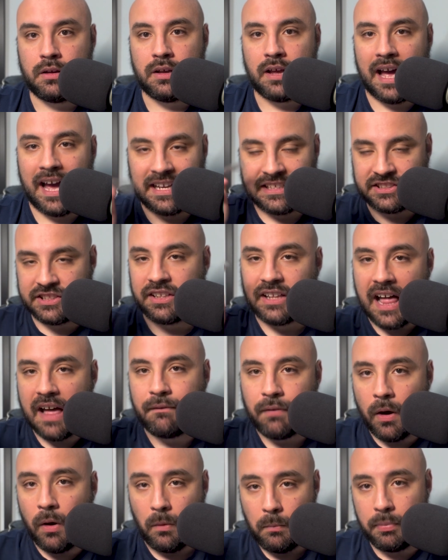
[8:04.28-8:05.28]
I still have
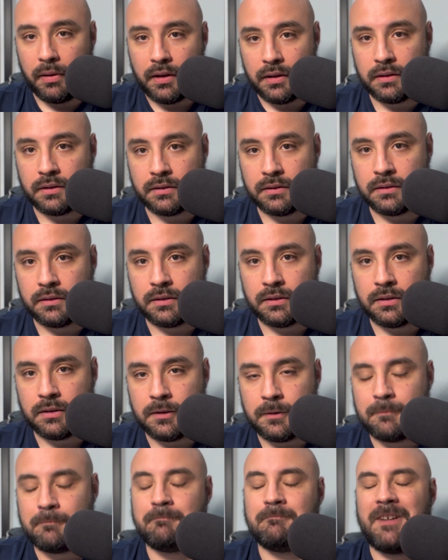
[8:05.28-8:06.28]
hope.
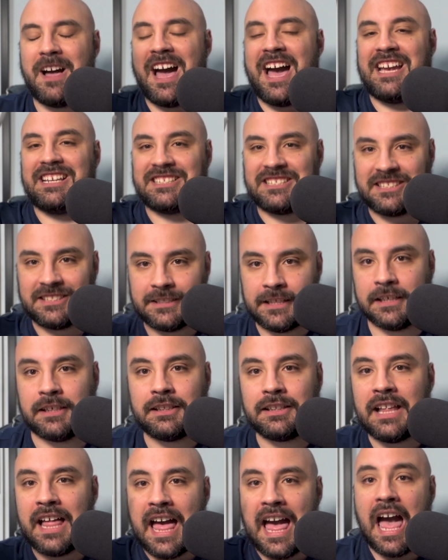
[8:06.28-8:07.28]
I
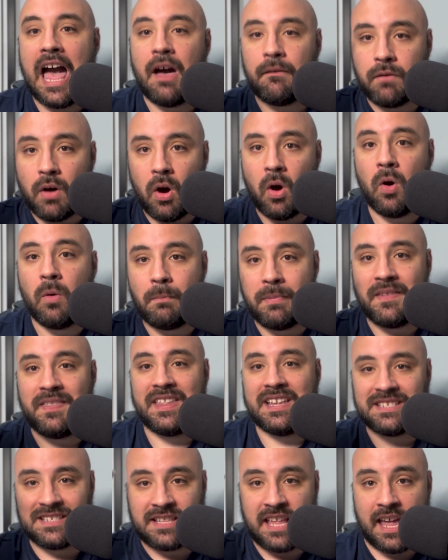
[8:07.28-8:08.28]
still have hope in
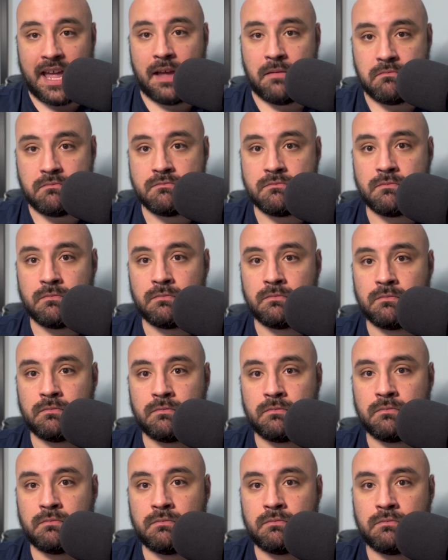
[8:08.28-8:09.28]
this team.
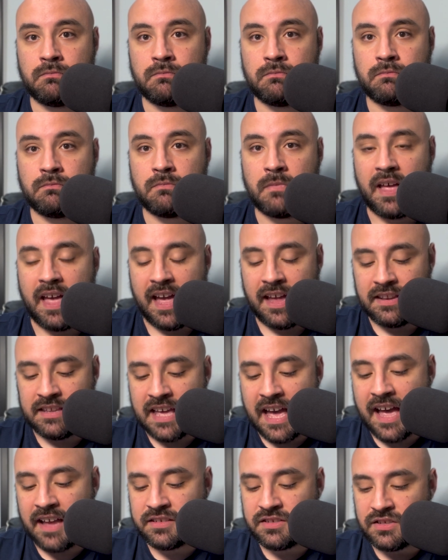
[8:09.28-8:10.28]
And
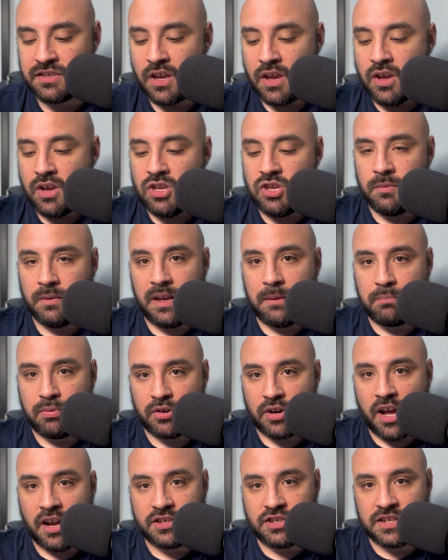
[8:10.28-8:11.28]
yes, you need
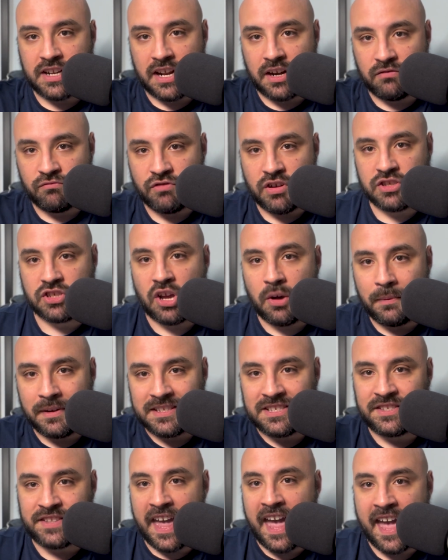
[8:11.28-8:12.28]
production out of Rizzo and
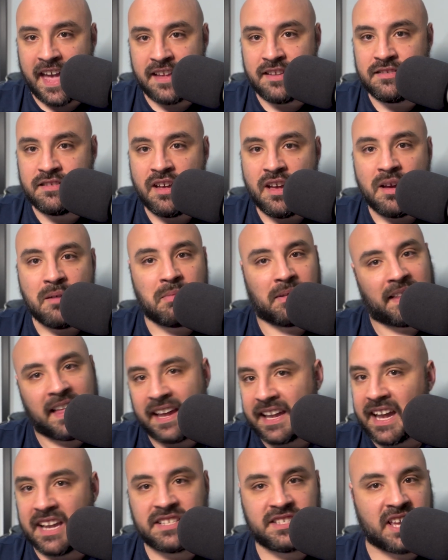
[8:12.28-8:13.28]
Stanton, but
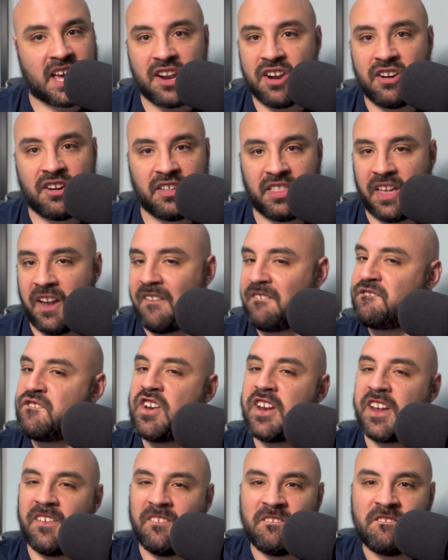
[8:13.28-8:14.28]
like I said earlier,
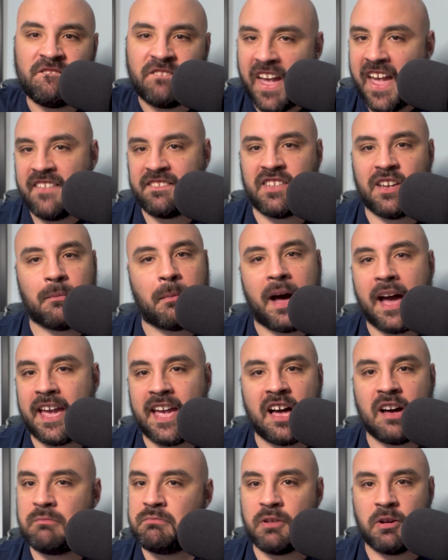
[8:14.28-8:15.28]
friggin' Phantom
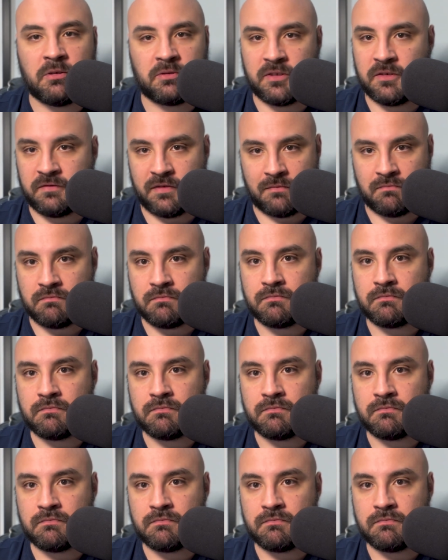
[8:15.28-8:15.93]
IL both of them.